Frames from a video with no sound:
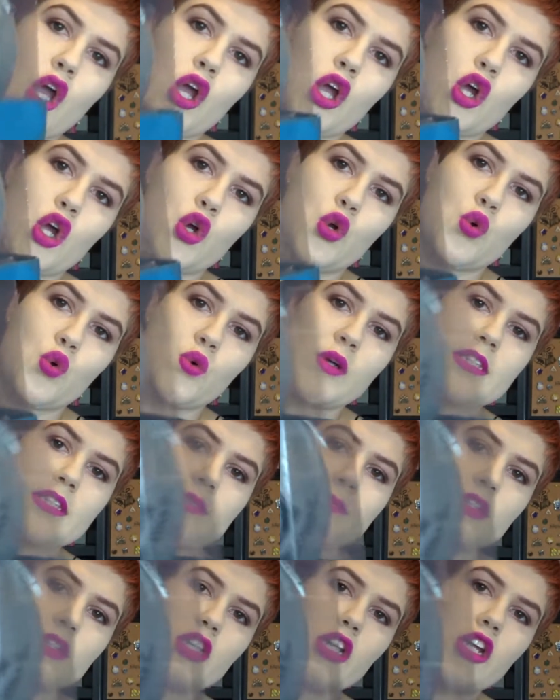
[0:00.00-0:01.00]

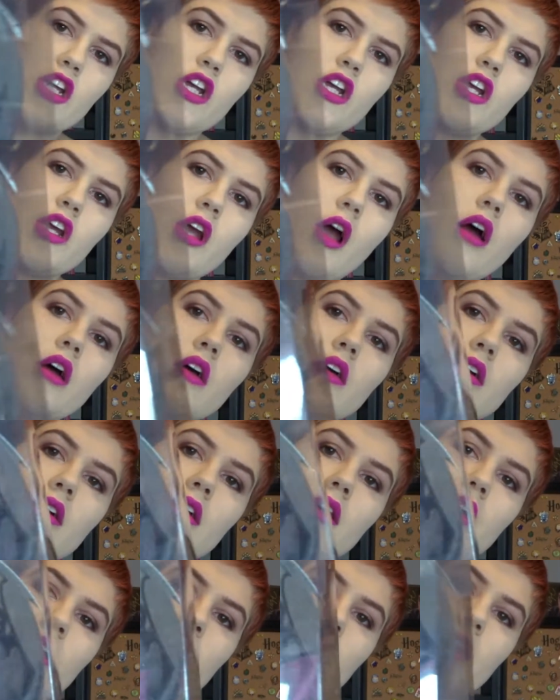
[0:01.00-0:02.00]
Christmassy.
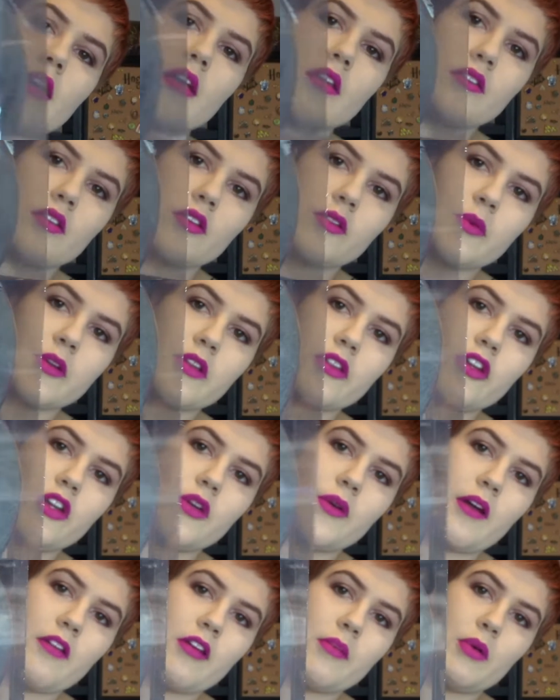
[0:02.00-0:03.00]
So it's one of the new
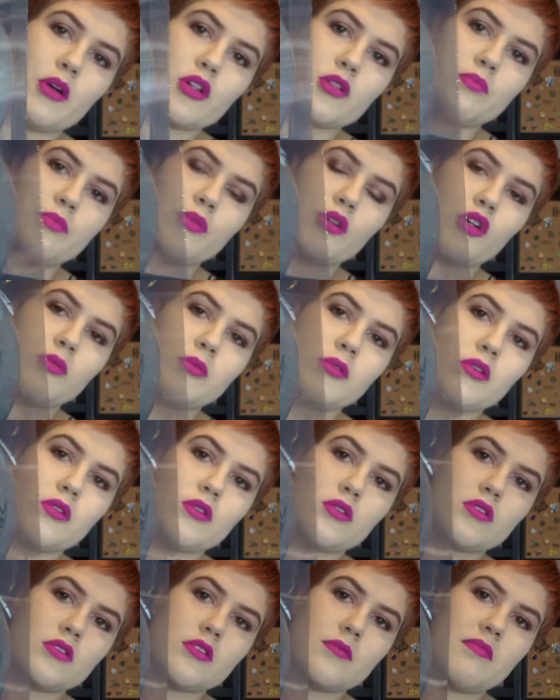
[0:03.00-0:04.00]
Harry Potter
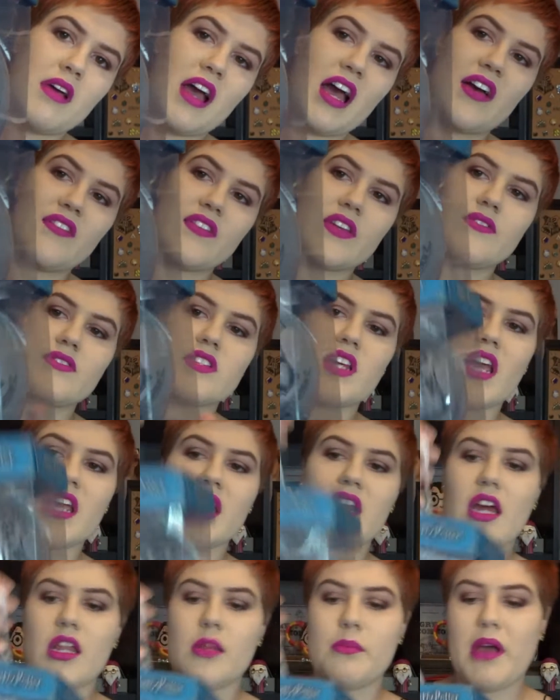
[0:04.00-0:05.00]
baubles. Haven't even
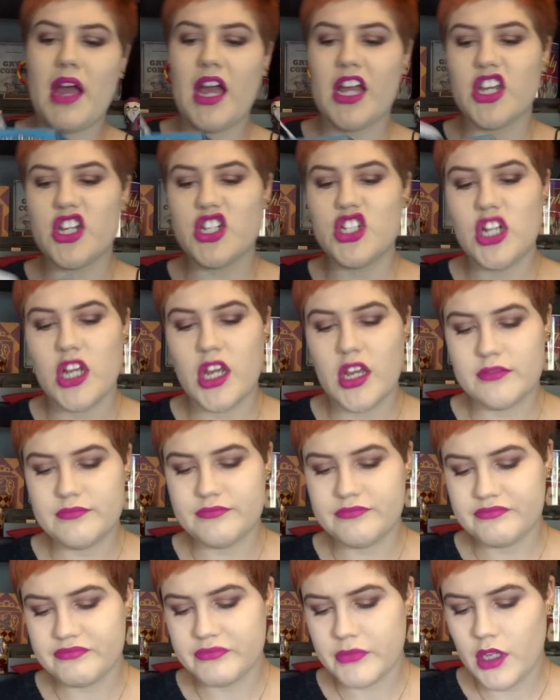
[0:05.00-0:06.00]
taken out the package yet.
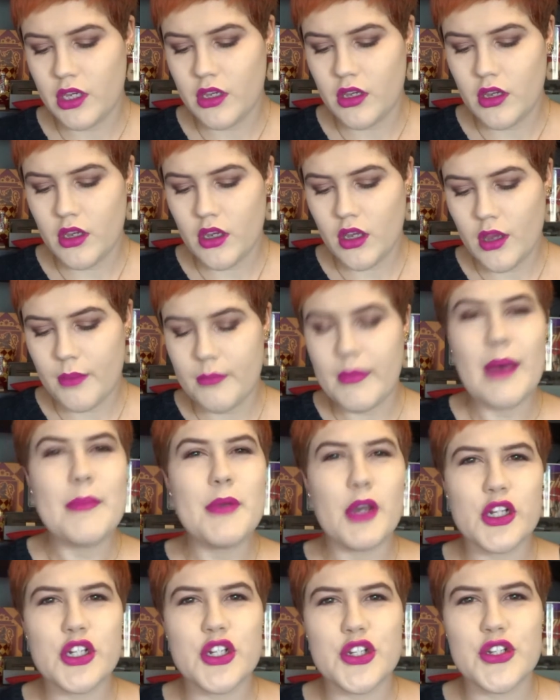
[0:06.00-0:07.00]
Maybe
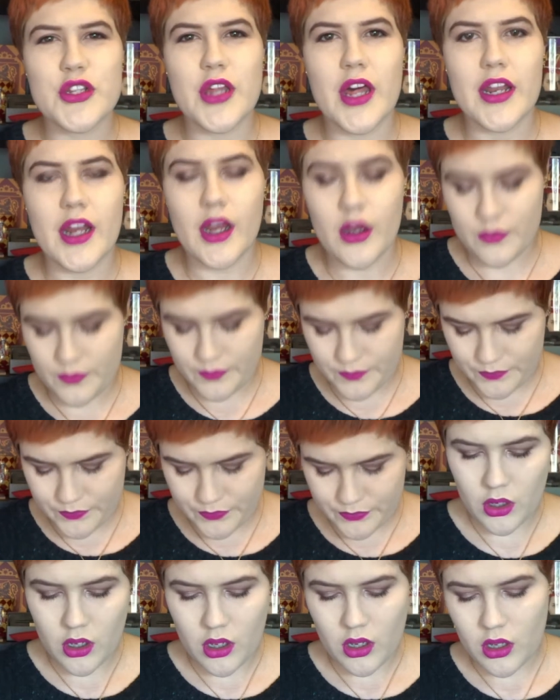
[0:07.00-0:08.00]
I should do that now.
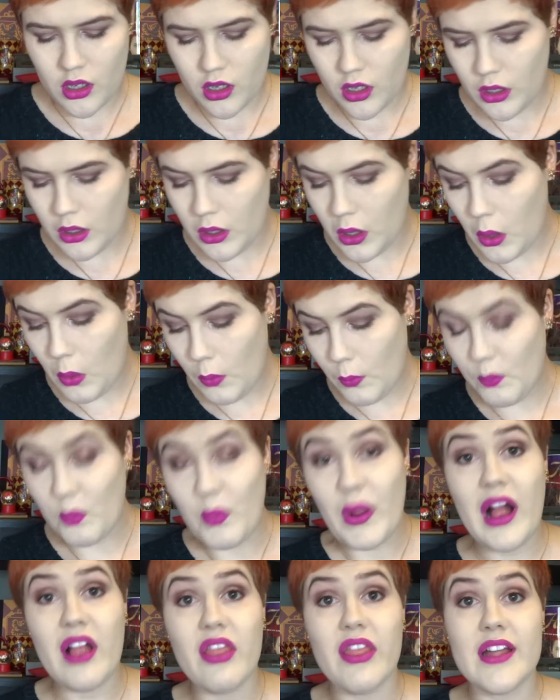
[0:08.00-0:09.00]
Oh,
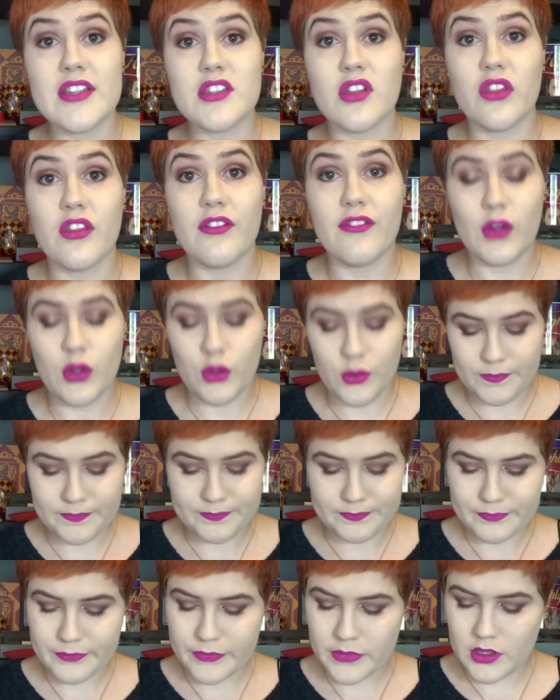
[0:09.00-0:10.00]
well, that's on the floor.
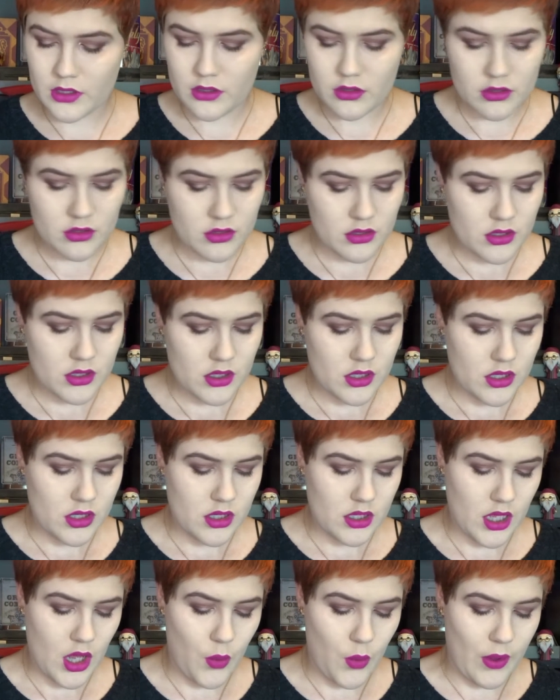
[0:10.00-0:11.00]

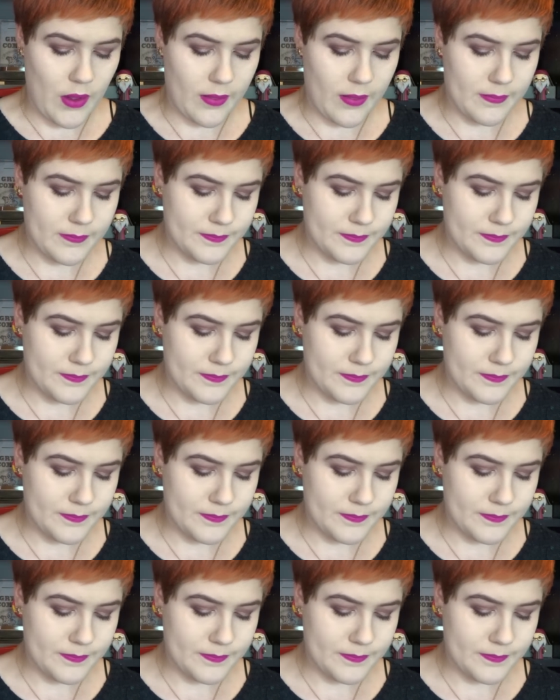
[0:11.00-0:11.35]
Oh well.